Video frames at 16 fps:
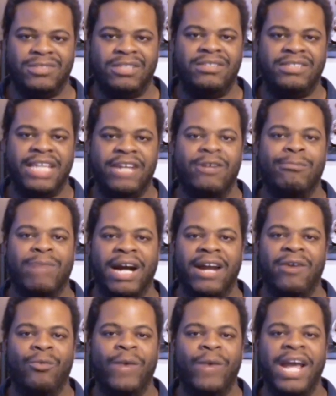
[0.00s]
Daniel
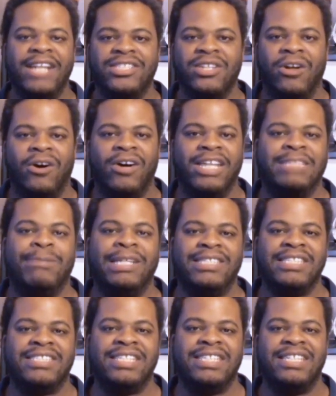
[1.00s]
Bryan way too long,
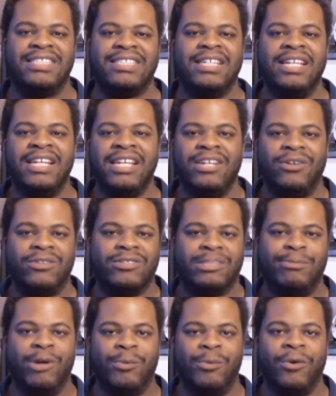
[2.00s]
especially since, you know, there's
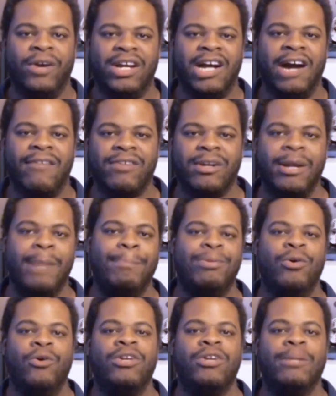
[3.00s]
a point where he covered it and
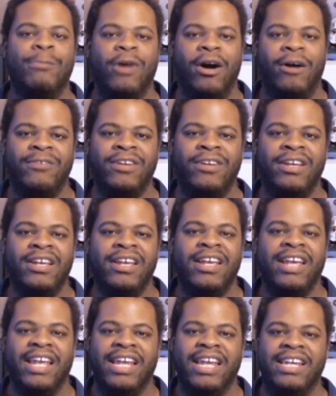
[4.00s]
pulled him off.
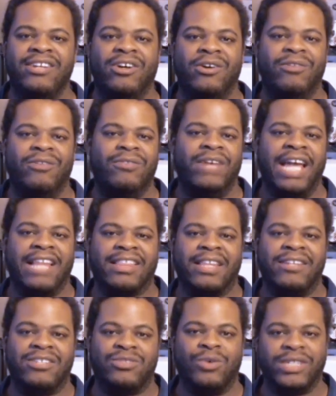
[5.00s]
You know,
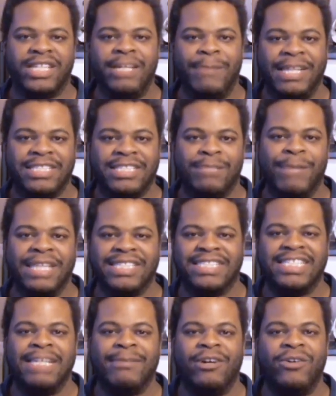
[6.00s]
towards the end of the match, it makes it
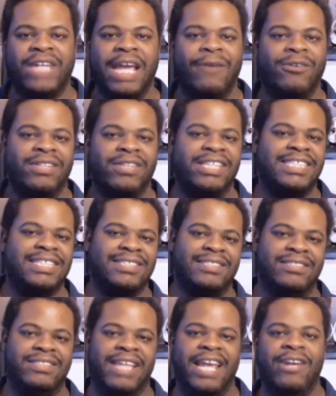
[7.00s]
seem like, okay, well, this is
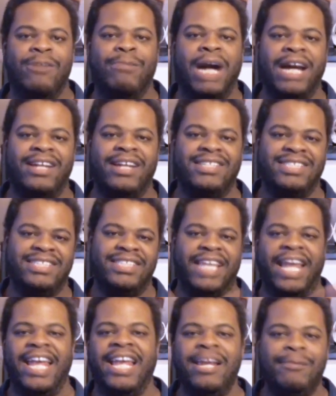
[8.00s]
Daniel Bryan's
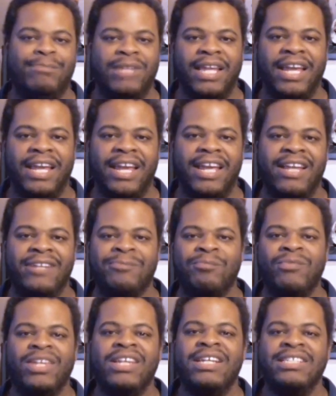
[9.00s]
game plan
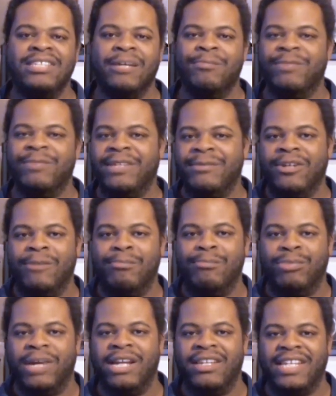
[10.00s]
to, you know,
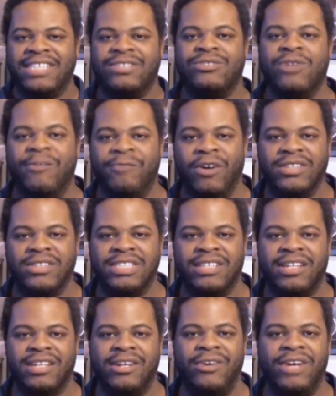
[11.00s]
bring Lesnar to a false
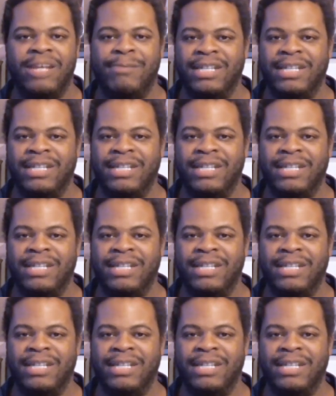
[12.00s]
insecurity.